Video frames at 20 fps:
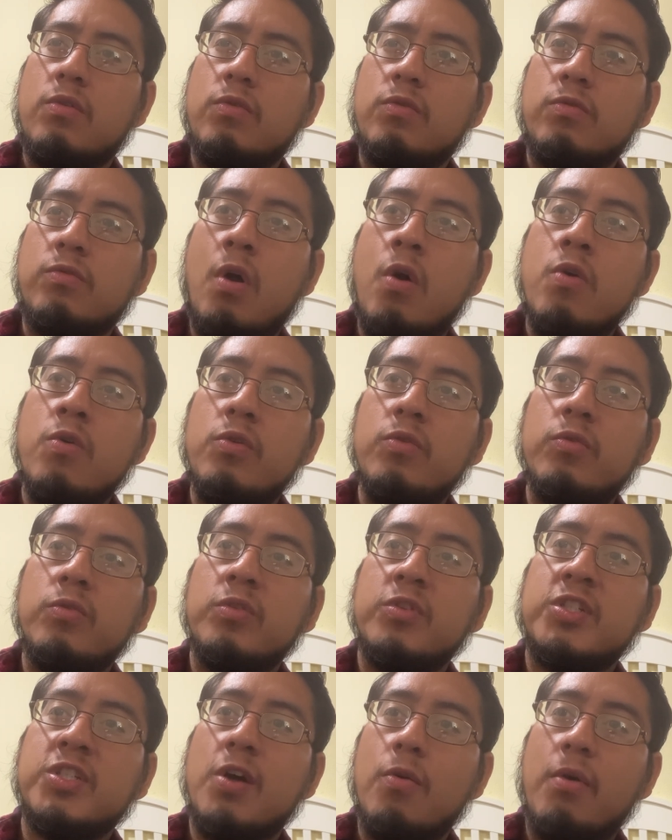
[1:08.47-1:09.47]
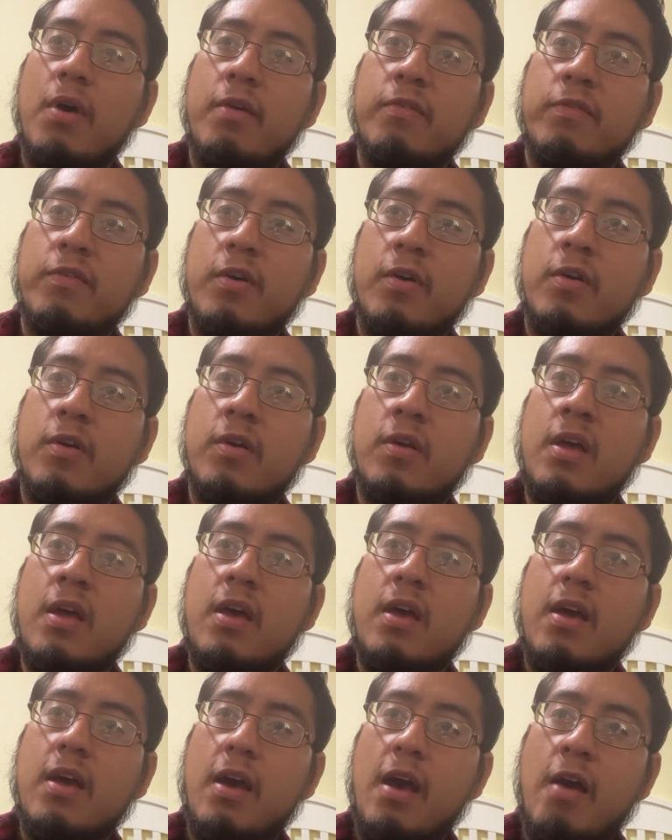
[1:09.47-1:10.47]
Roads go ever,
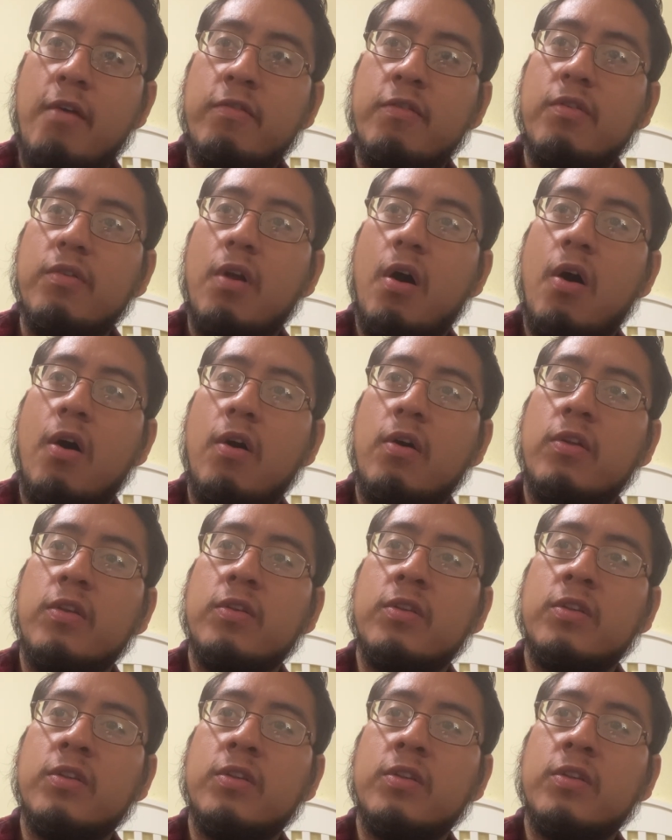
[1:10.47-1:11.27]
ever on,